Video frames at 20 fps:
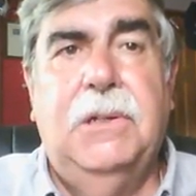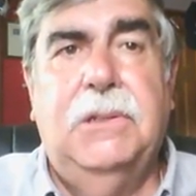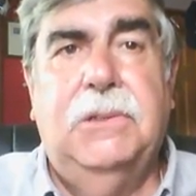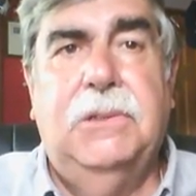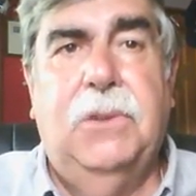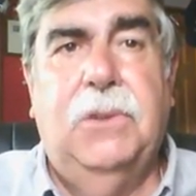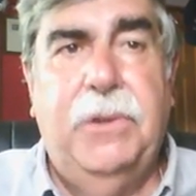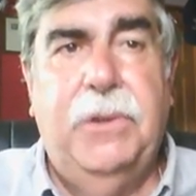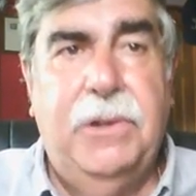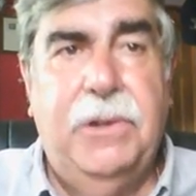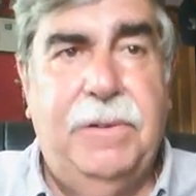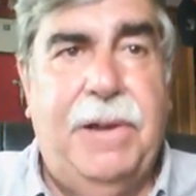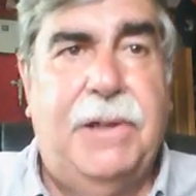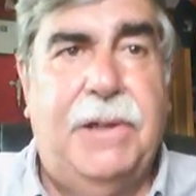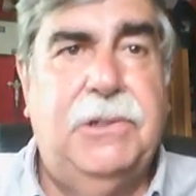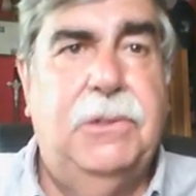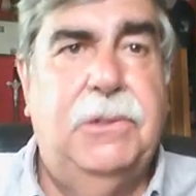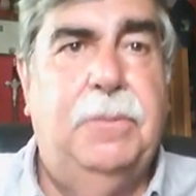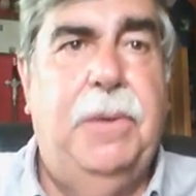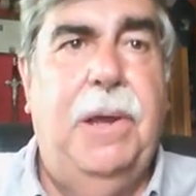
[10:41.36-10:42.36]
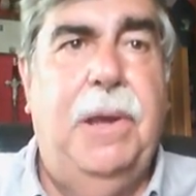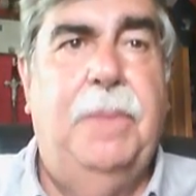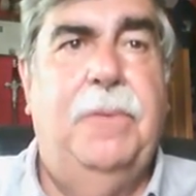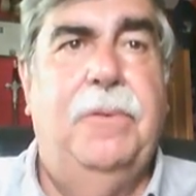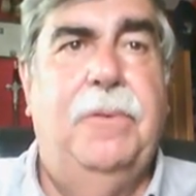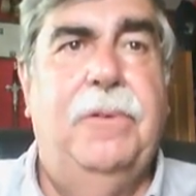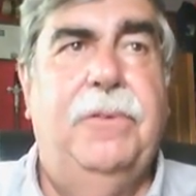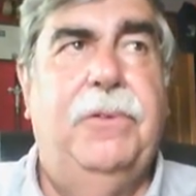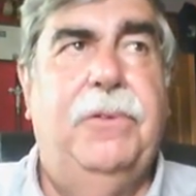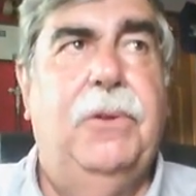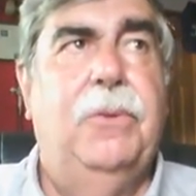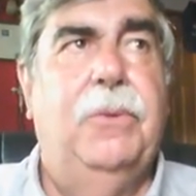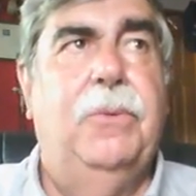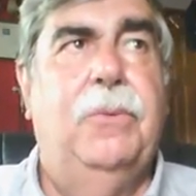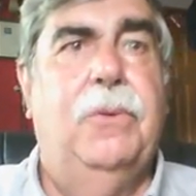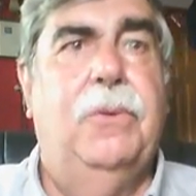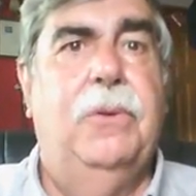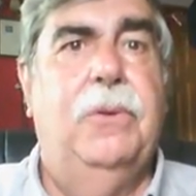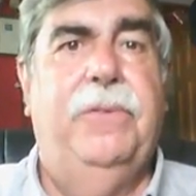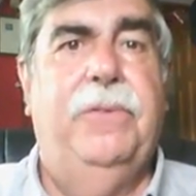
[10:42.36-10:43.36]
So in your action paper, if
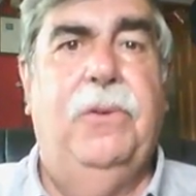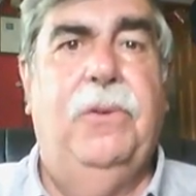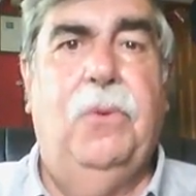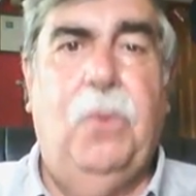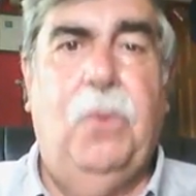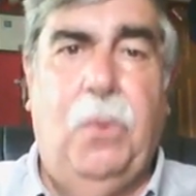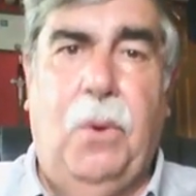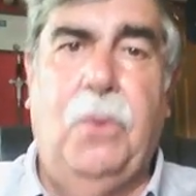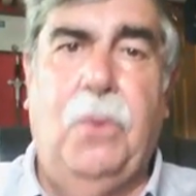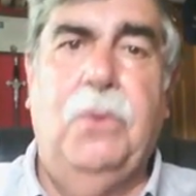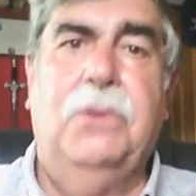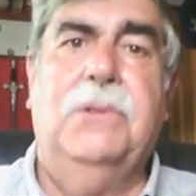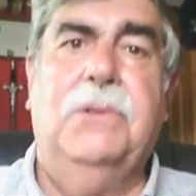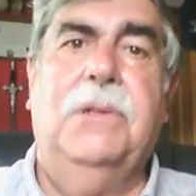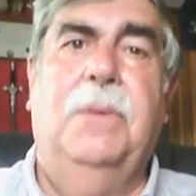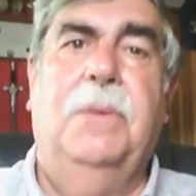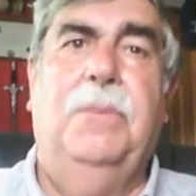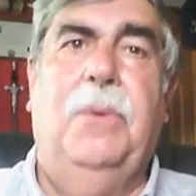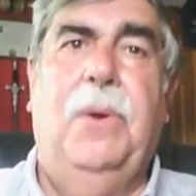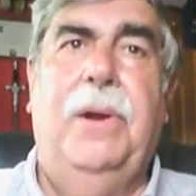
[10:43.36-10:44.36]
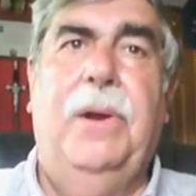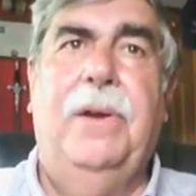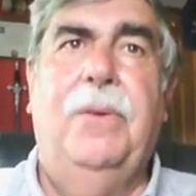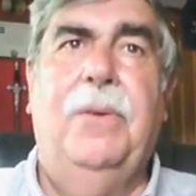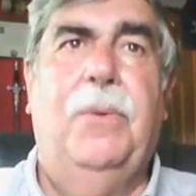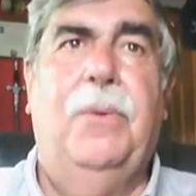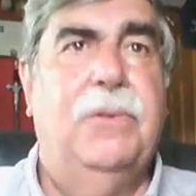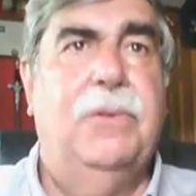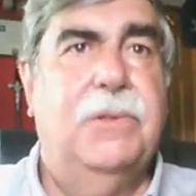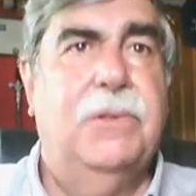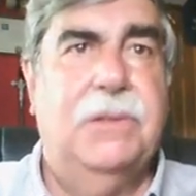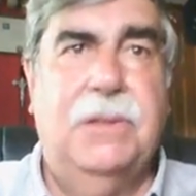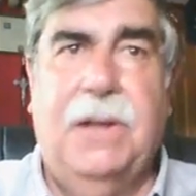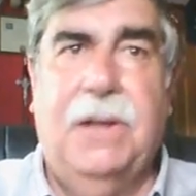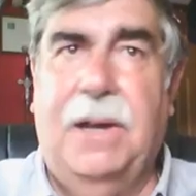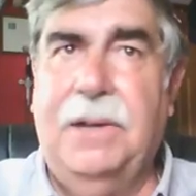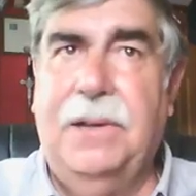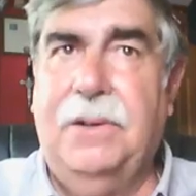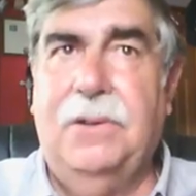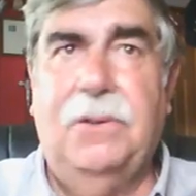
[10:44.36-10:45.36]
you quote somewhere, whether it's an
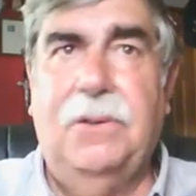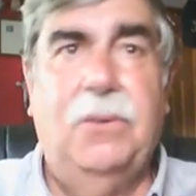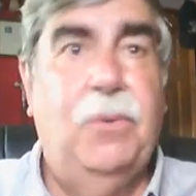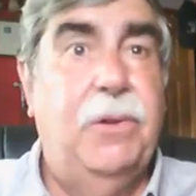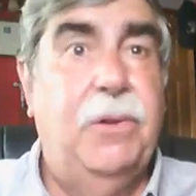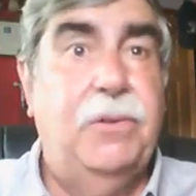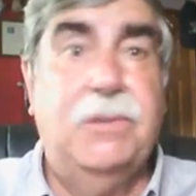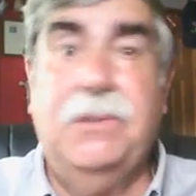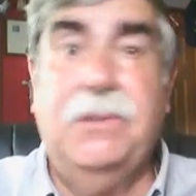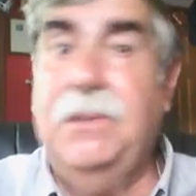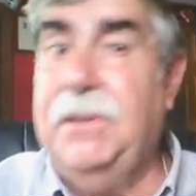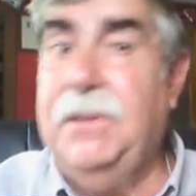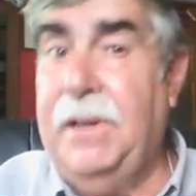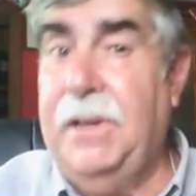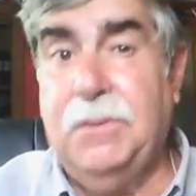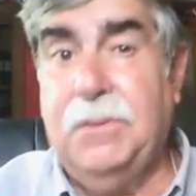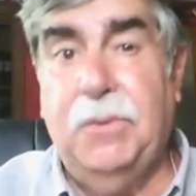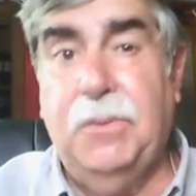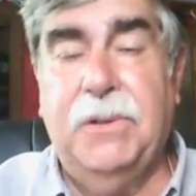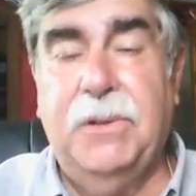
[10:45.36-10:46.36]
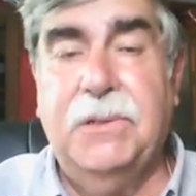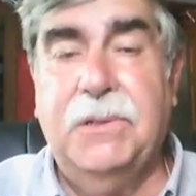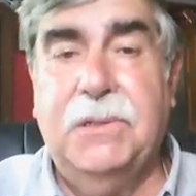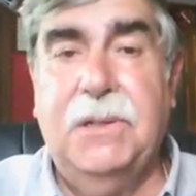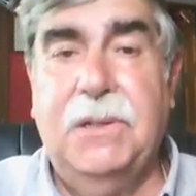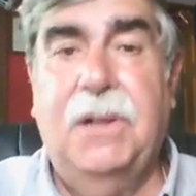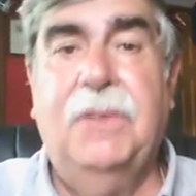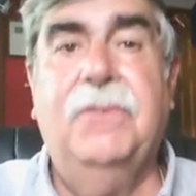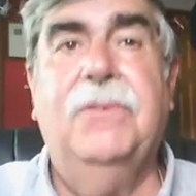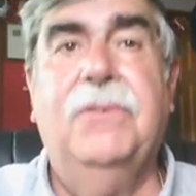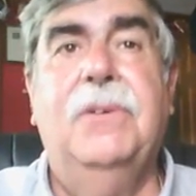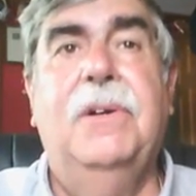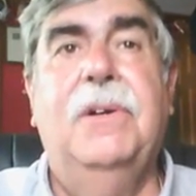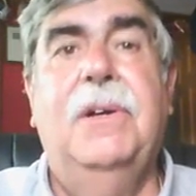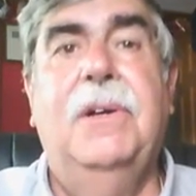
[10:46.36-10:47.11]
article, whether it's the textbook itself,